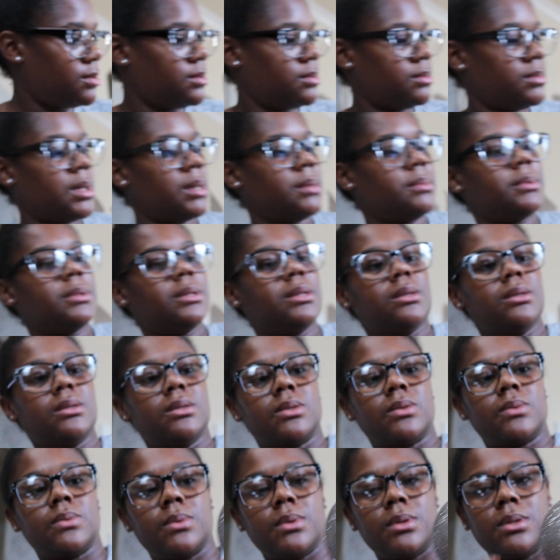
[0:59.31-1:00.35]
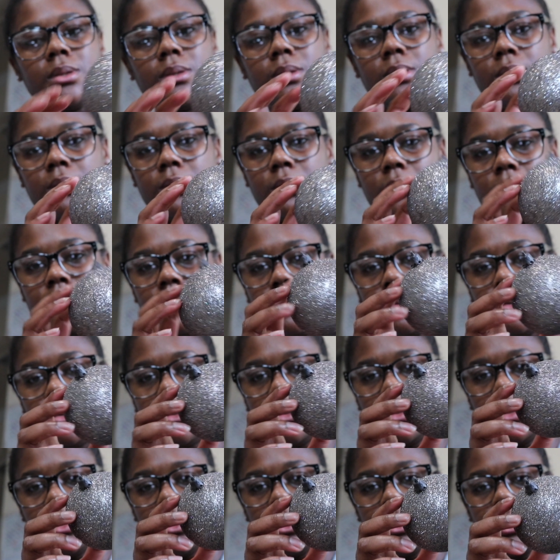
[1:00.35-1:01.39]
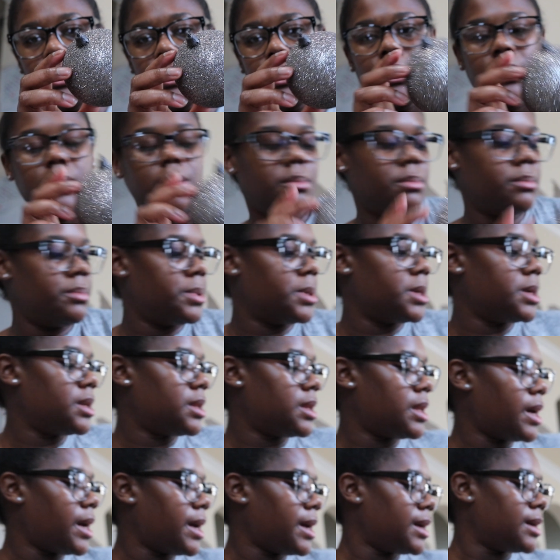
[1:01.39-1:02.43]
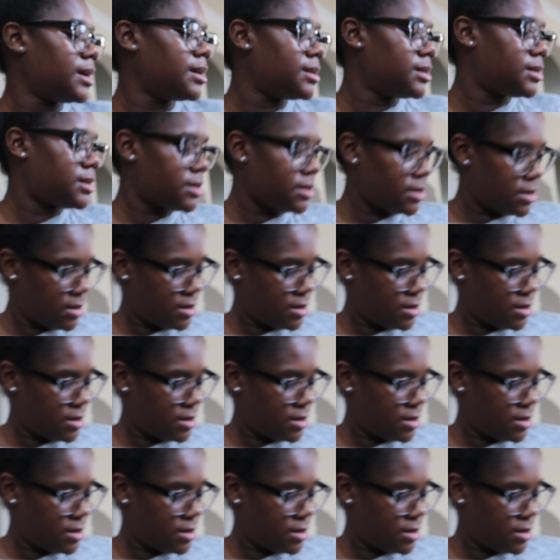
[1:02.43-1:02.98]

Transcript: maybe this one. But like,